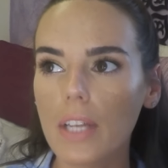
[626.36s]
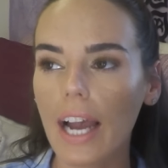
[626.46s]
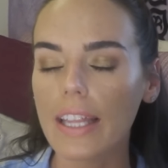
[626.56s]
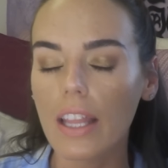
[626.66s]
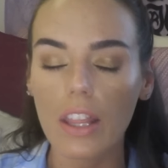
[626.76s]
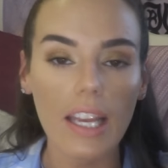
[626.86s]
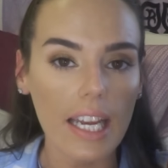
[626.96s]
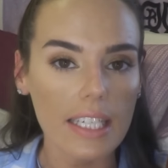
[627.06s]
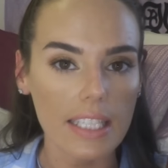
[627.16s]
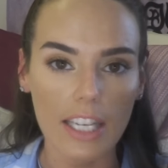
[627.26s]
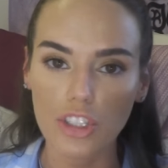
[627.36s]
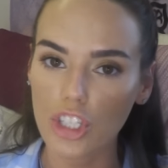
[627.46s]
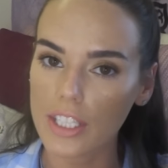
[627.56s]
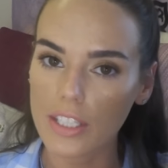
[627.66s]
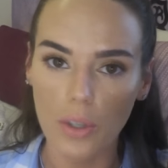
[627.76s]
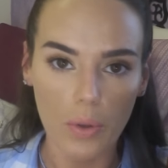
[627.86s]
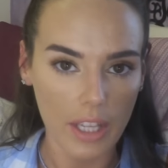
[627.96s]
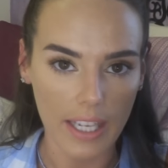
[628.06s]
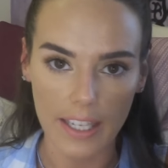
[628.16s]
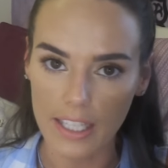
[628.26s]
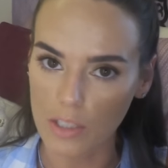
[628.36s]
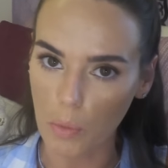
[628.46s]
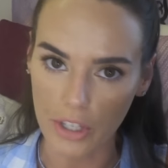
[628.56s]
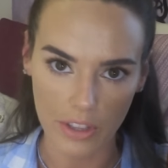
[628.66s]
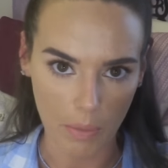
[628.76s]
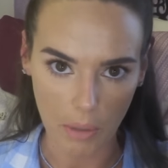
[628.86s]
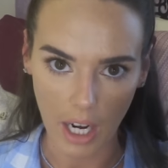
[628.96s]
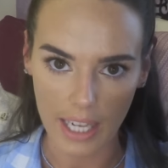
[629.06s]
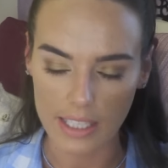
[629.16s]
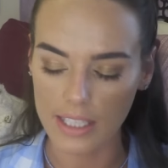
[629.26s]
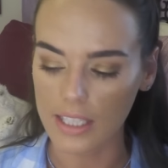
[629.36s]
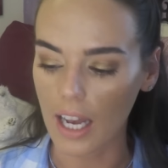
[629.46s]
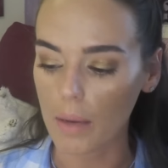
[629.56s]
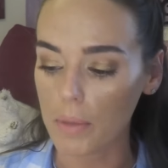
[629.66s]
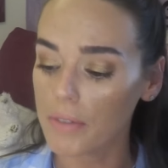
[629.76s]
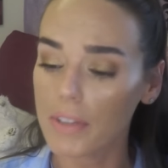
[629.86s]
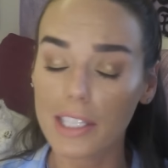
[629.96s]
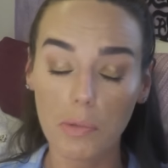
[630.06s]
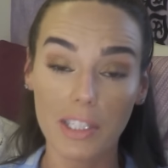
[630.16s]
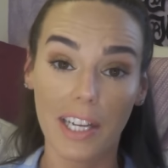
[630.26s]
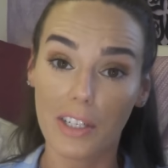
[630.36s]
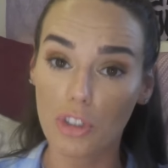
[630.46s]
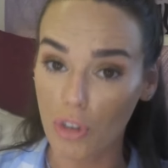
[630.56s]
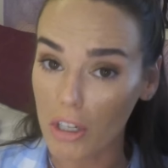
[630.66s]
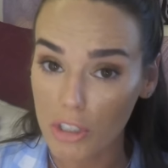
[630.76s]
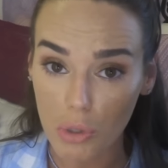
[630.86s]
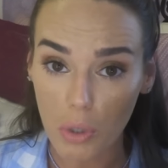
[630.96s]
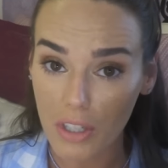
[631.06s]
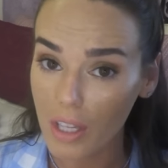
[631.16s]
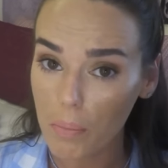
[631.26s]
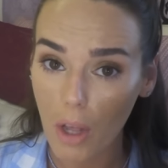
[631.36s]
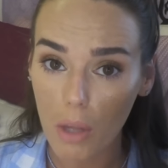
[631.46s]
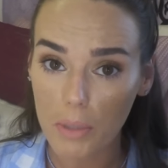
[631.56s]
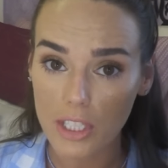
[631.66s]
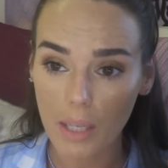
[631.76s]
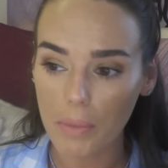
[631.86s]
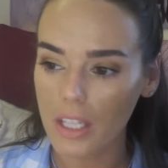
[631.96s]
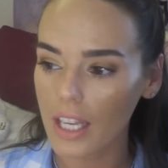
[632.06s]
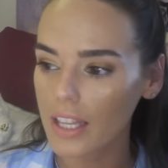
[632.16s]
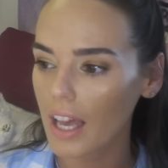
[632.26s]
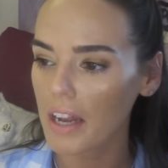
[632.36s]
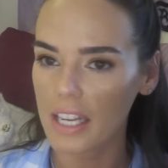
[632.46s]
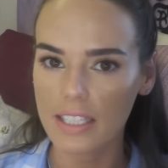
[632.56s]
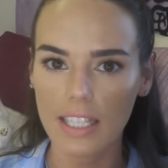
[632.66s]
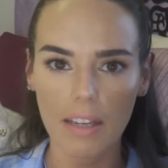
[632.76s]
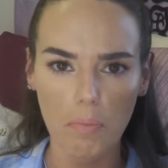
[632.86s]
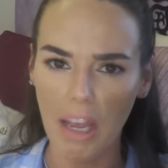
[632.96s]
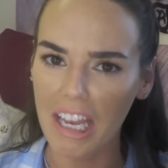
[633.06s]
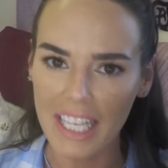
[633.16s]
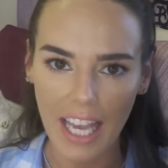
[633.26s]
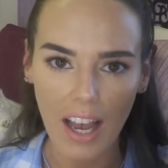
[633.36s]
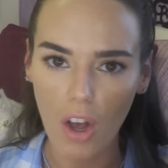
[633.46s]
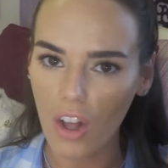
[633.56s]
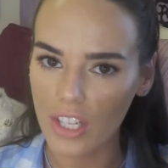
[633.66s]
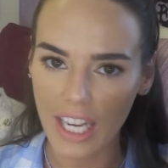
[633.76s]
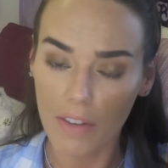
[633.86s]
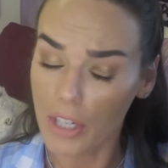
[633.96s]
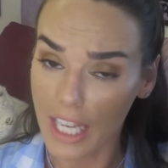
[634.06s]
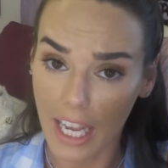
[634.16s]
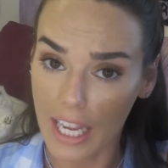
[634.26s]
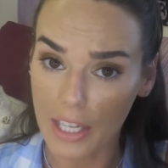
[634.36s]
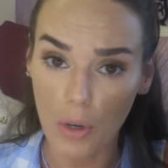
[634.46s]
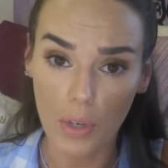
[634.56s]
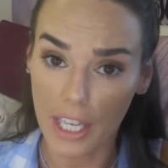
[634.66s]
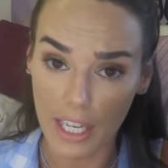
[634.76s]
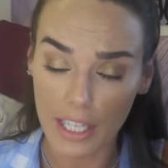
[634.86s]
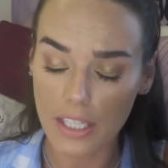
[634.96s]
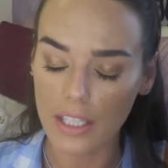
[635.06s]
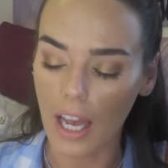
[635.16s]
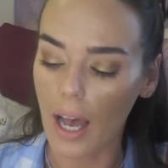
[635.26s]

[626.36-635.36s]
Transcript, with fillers: I, the thing is, I just don't think it's worth the price. Um, if this was like a drugstore lip balm or something like that, I'd say, heck yeah, all day, every day, go get it.